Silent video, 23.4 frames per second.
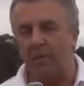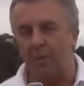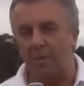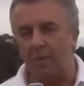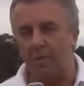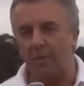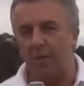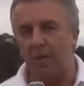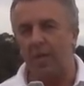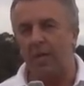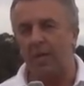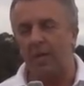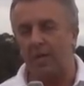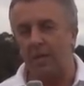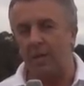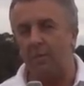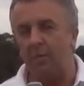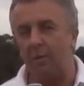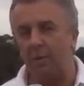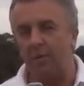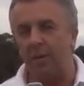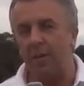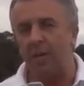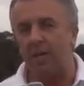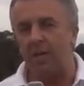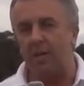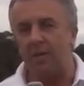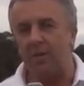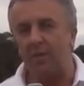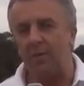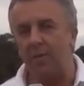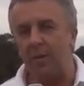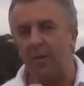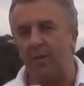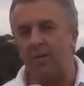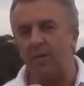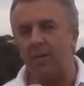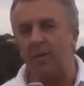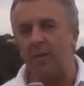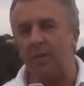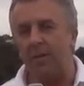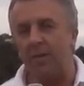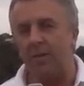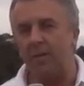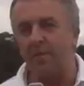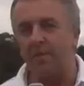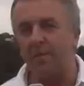It's going to be a fairly decent fence in
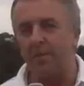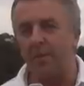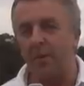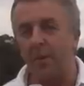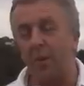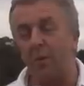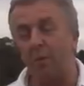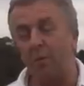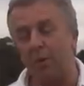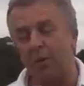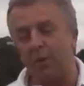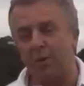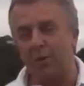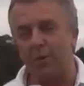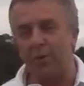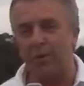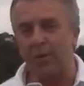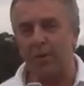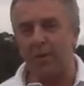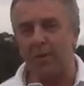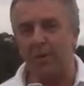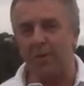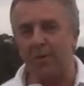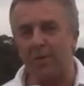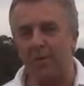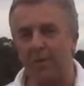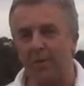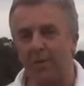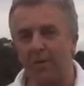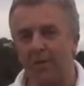with an alternative,